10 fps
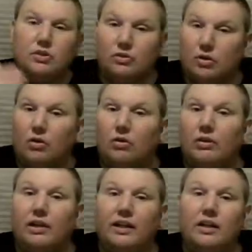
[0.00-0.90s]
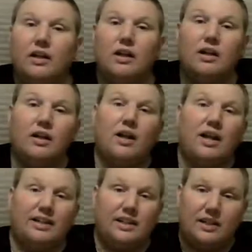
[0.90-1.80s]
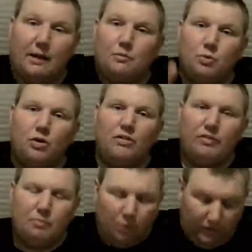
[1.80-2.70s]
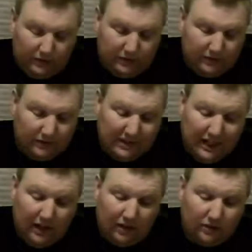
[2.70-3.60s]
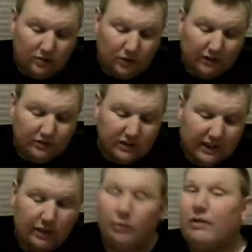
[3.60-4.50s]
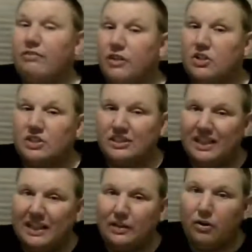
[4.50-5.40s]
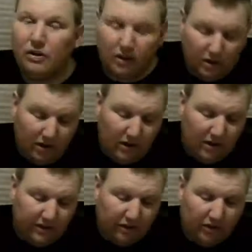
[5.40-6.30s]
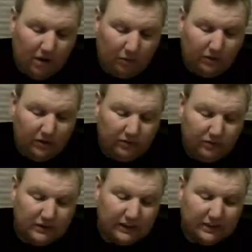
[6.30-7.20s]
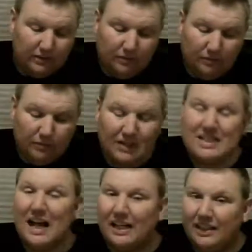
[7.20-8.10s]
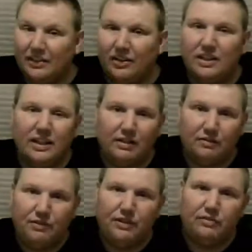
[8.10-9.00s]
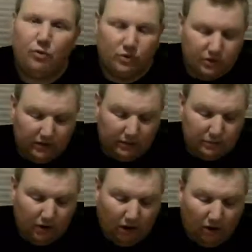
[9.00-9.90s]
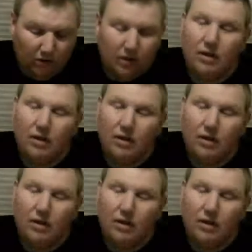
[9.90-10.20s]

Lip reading: are currently in the top 12 in points. Now, drivers that had great finishes at Daytona that are not running the full season, Ty Dillon in the 54 Joe Gibbs car.